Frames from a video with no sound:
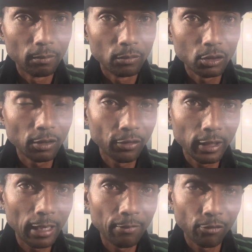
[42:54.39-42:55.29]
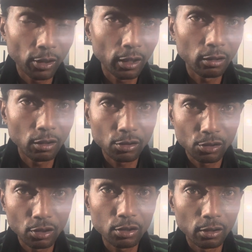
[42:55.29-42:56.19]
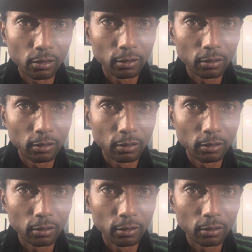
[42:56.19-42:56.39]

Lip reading: She forgave him for killing her sister.